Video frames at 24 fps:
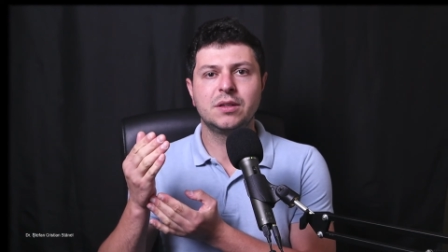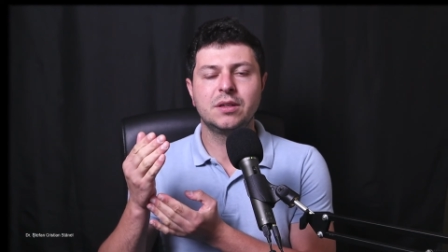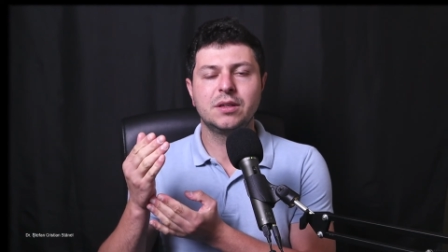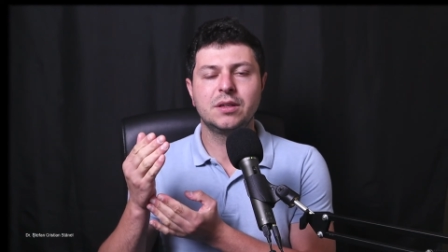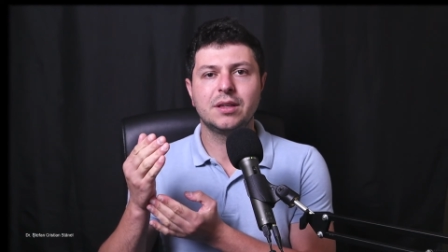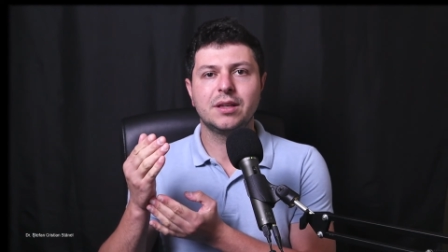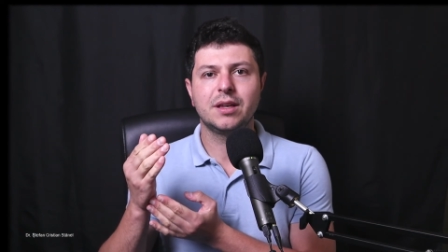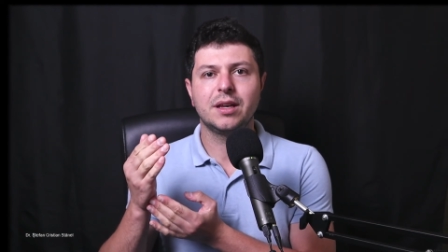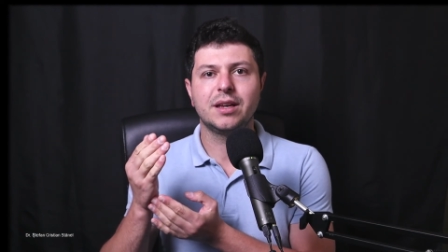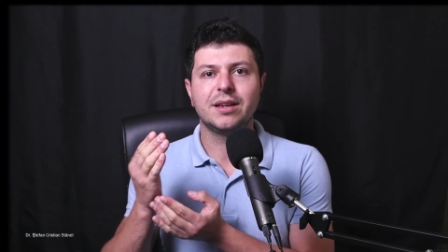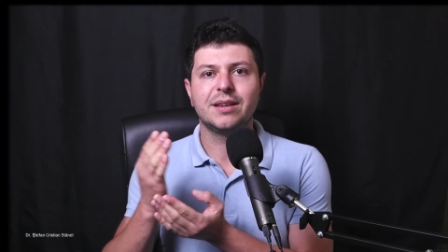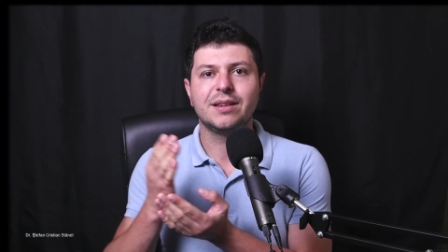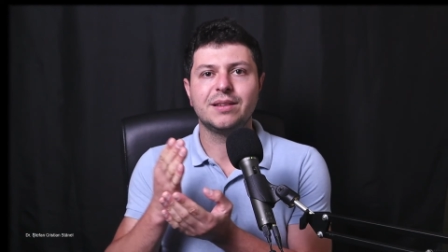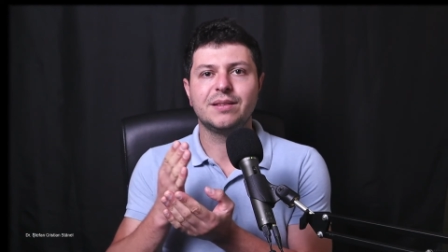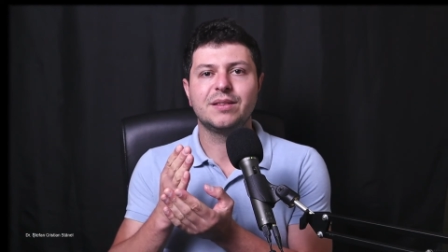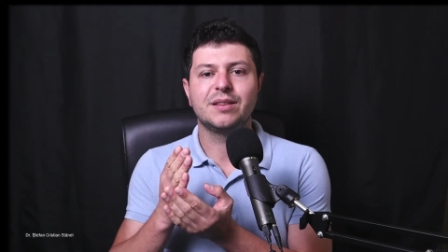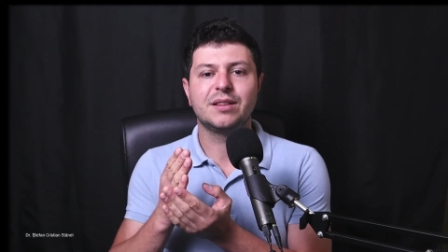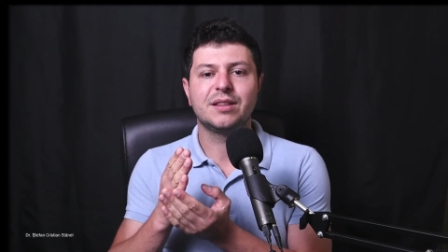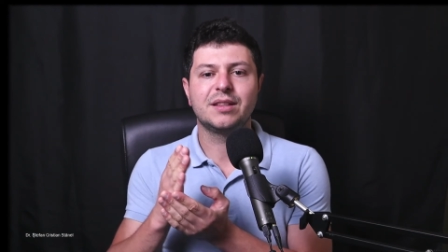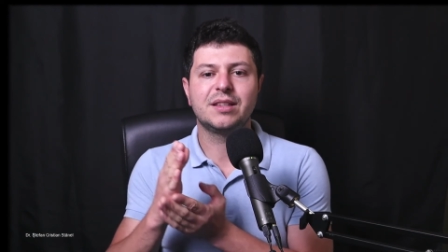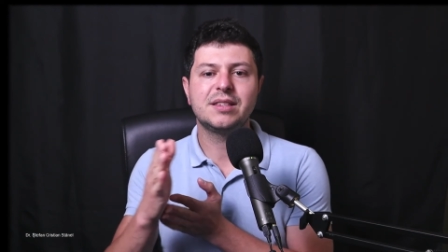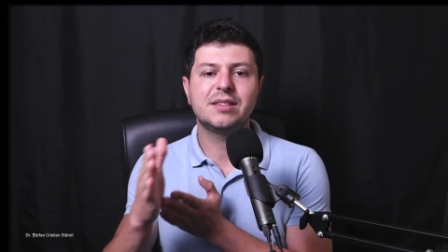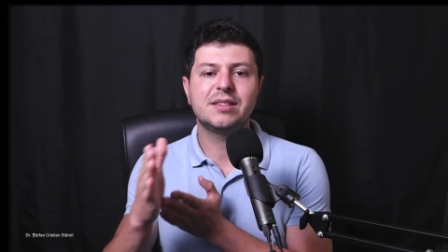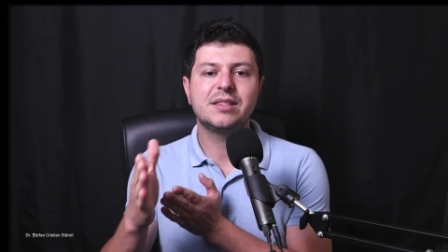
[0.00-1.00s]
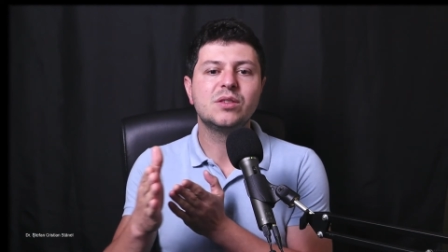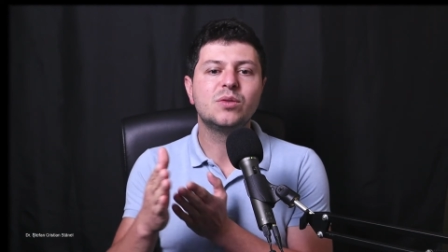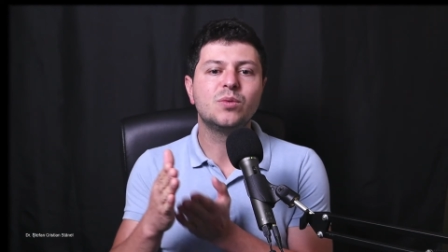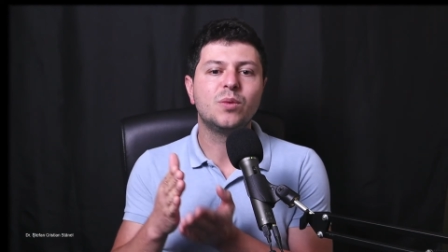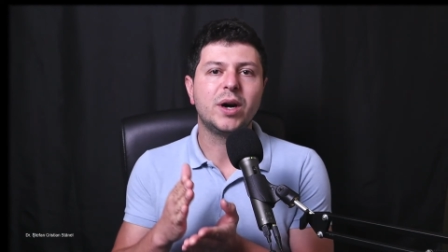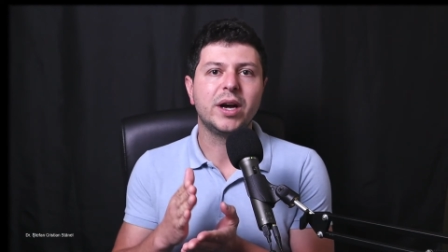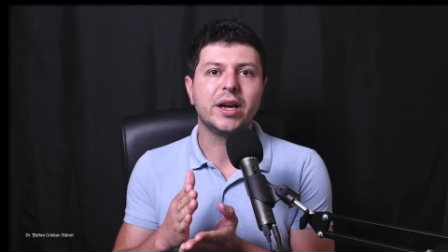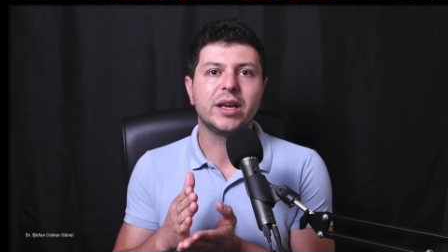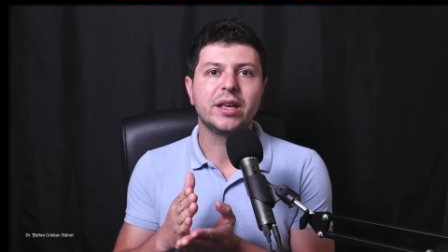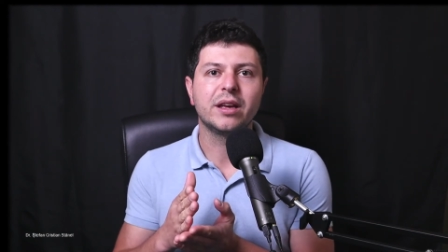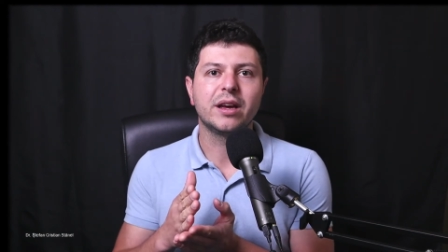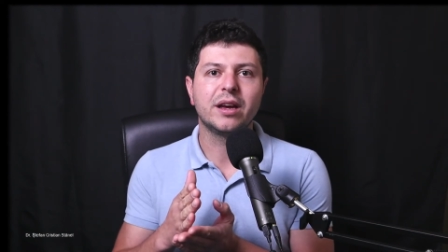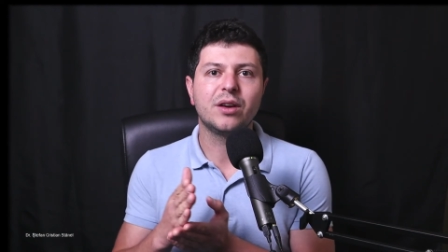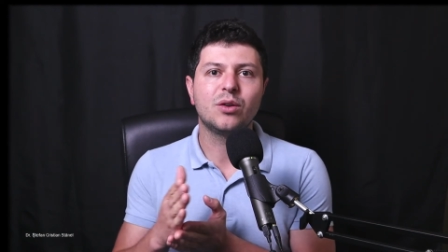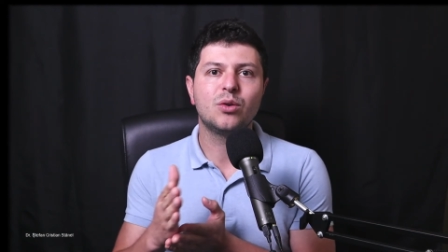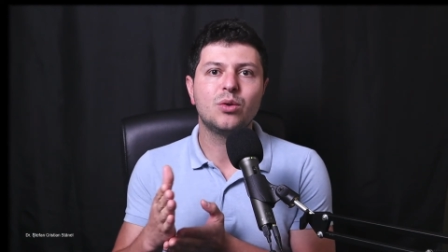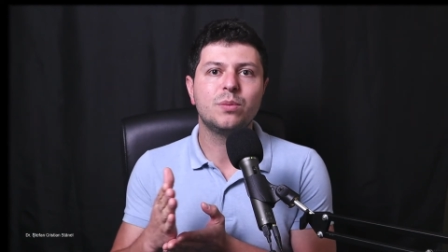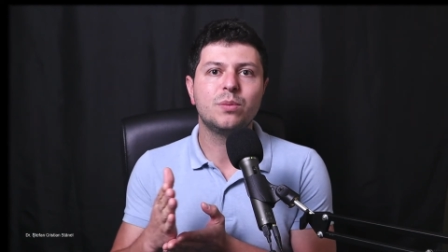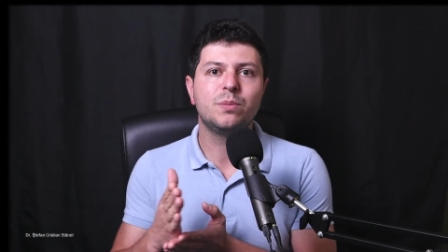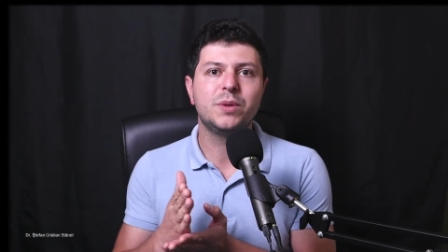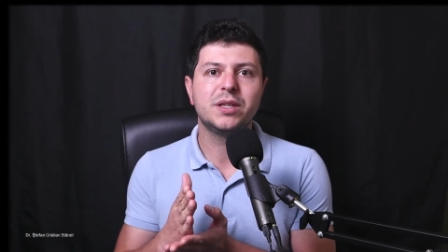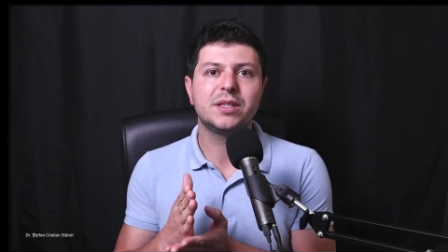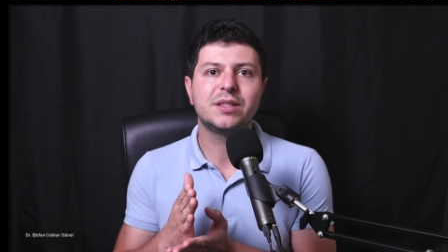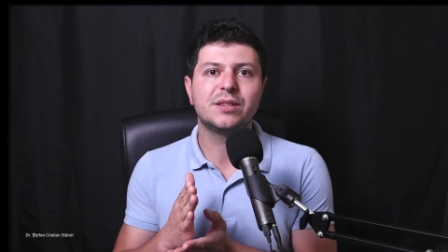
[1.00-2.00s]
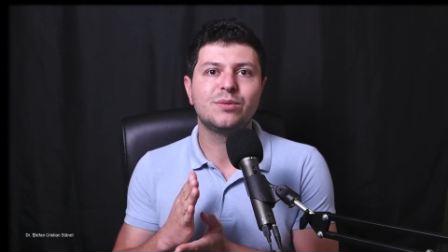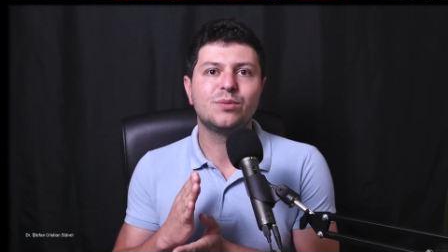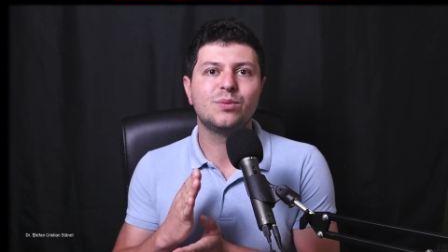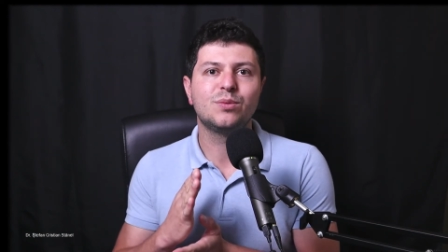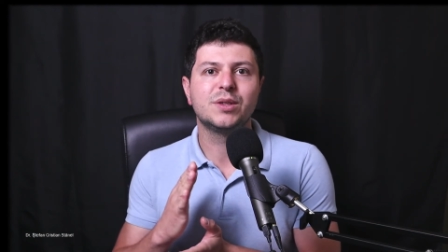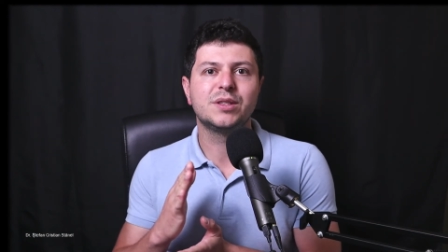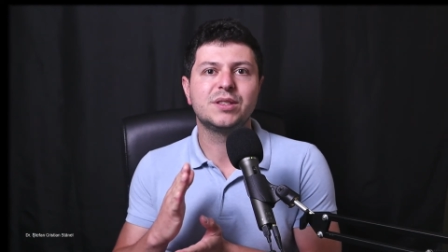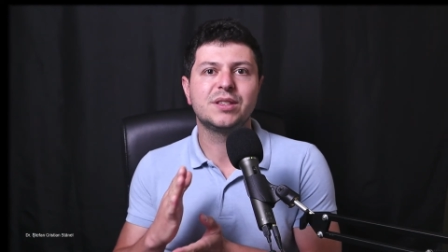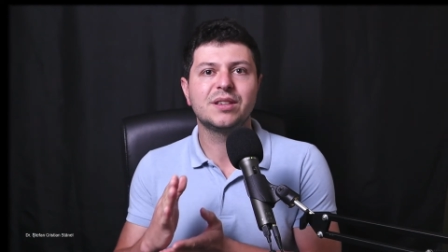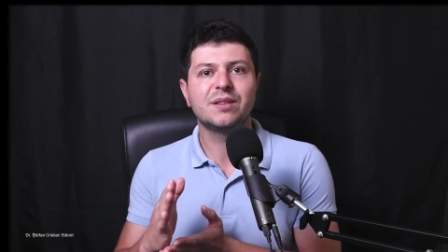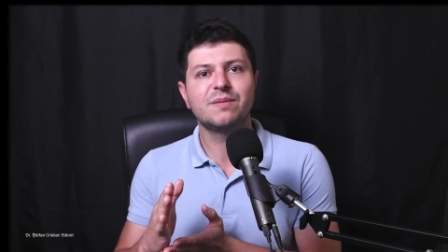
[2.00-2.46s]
Uh, this is why. I hope this was a